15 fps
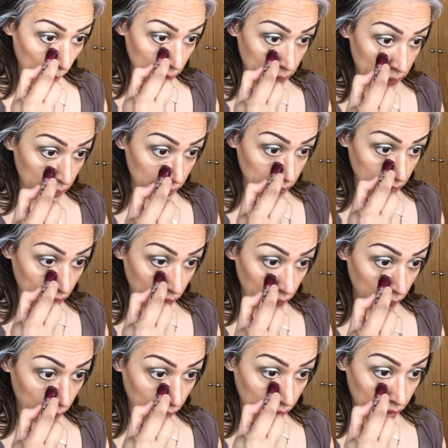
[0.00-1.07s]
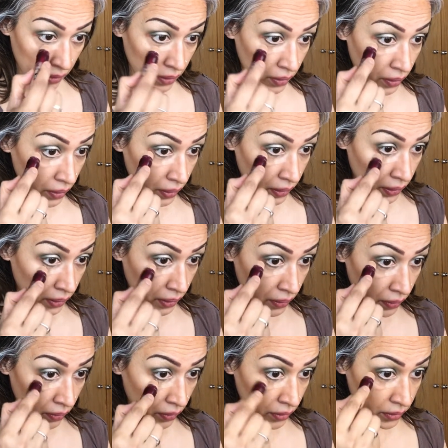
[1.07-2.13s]
Just here and
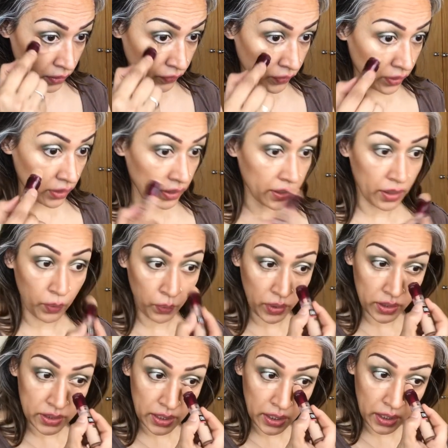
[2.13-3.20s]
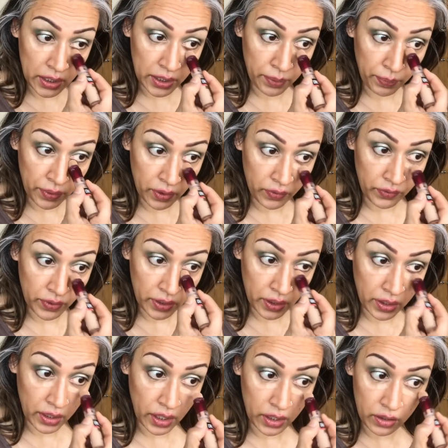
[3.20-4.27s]
here. I just feel like it works like a little bit of a
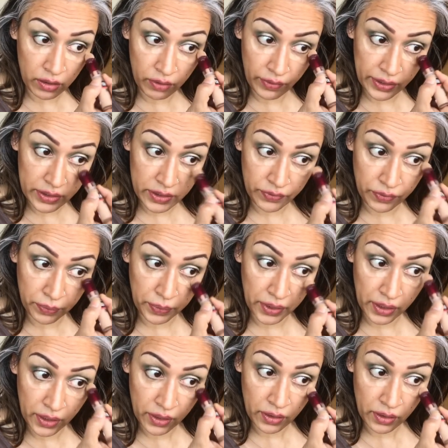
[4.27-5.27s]
colour corrector for me.